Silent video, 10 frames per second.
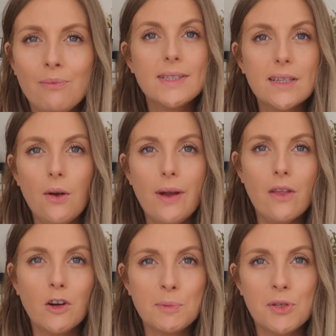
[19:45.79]
Also in
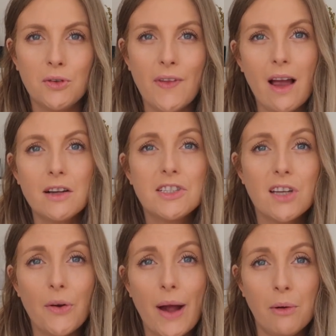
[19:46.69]
the hospital, they are
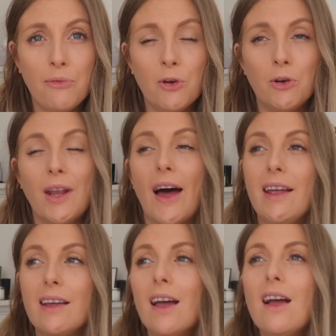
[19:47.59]
so helpful.
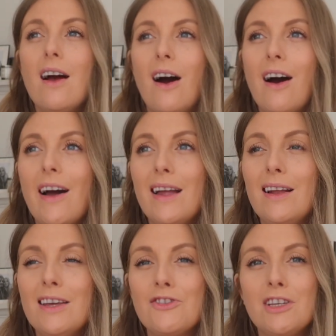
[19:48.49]
Like I
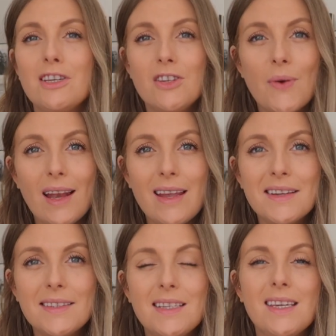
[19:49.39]
literally didn't do any
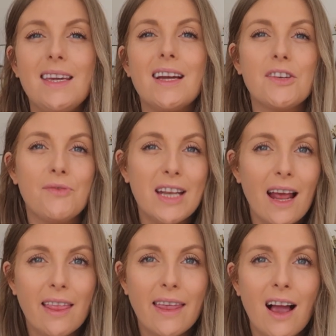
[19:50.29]
NCT, I didn't read
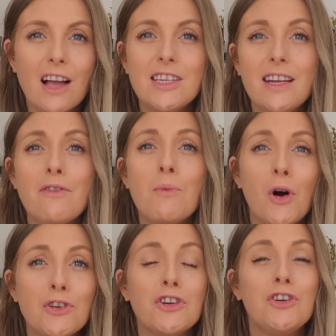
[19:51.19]
anything, I didn't even
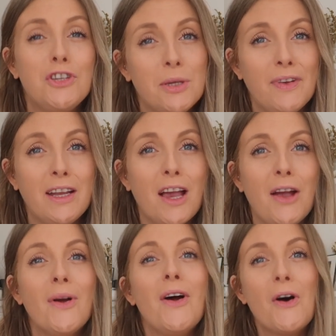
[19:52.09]
watch a YouTube
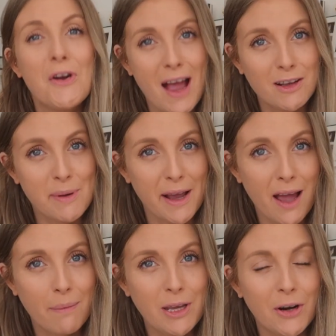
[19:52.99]
video on how to put an
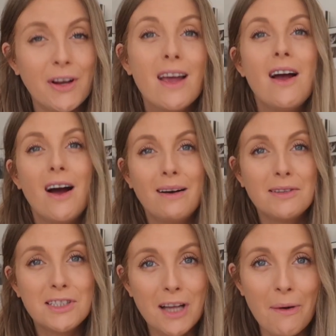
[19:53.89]
nappy on. I
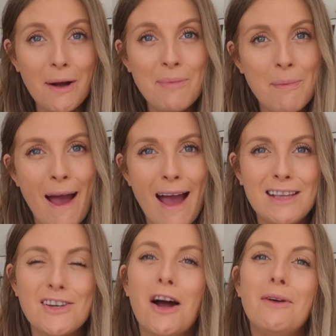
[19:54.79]
was so
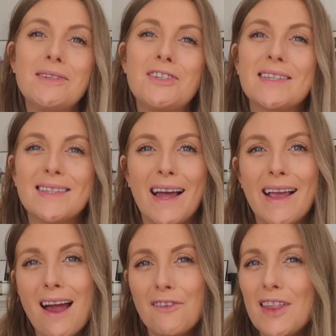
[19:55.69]
unprepared, I was just
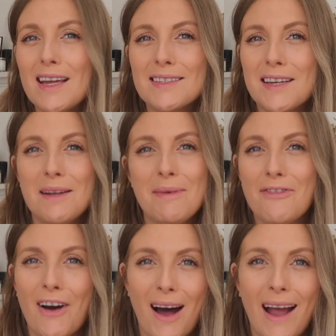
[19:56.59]
like, everything's gonna be
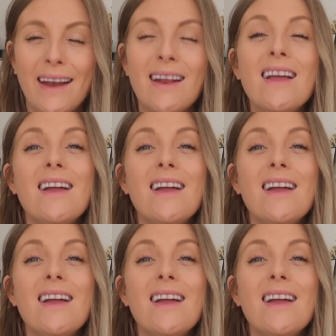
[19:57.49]
fine.